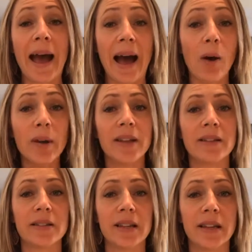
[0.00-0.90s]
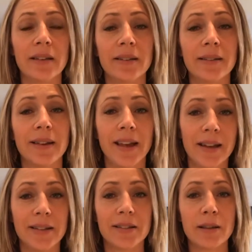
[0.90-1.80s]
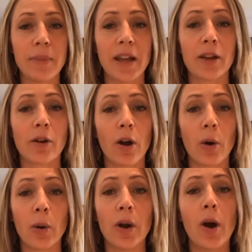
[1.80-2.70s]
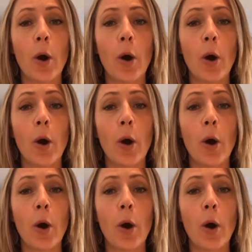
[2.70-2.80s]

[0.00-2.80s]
how easy it is to make your own